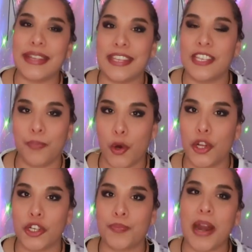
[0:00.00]
guys any
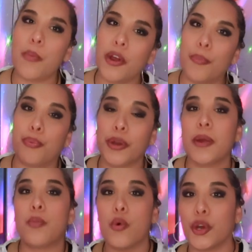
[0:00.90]
spoilers, but I will
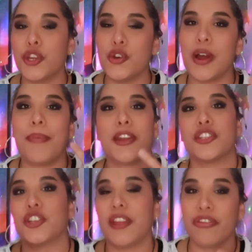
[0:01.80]
pre-warn you about a
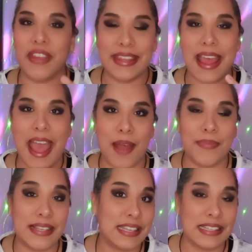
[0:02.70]
certain thing that
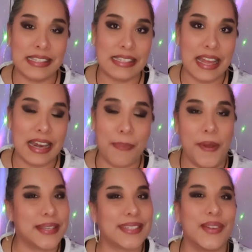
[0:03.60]
happens in
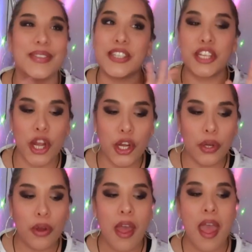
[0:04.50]
episode
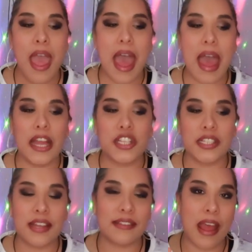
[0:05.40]
2,
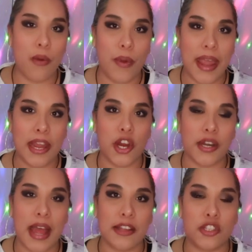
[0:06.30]
just because that way you're
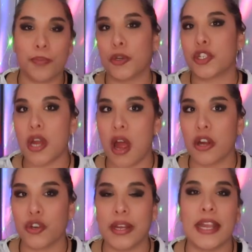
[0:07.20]
not super
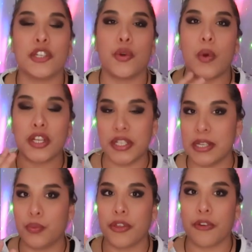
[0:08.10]
shocked or in case you're watching
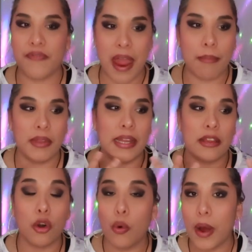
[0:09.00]
this with your family, little